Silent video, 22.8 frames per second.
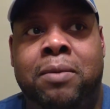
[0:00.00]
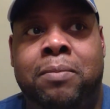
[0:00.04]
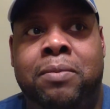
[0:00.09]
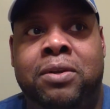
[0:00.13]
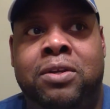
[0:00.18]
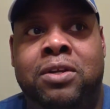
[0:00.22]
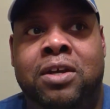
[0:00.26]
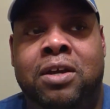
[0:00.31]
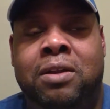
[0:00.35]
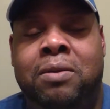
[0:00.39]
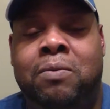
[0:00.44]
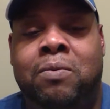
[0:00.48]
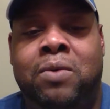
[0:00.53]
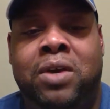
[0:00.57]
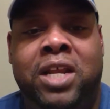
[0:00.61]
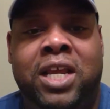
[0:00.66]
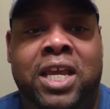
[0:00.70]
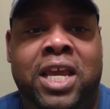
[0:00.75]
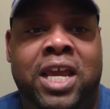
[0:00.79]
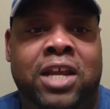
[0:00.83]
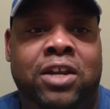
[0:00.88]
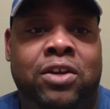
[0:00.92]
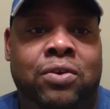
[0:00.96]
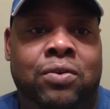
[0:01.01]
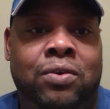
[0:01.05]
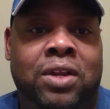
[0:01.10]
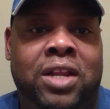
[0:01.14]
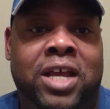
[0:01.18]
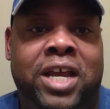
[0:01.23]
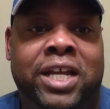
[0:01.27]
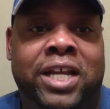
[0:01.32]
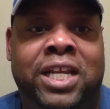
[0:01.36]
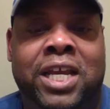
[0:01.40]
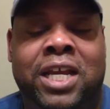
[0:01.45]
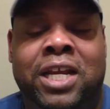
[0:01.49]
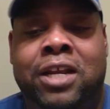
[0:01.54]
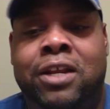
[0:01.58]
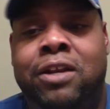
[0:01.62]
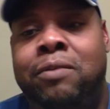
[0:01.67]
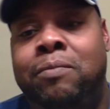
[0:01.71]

able to tell them why they can't do it like that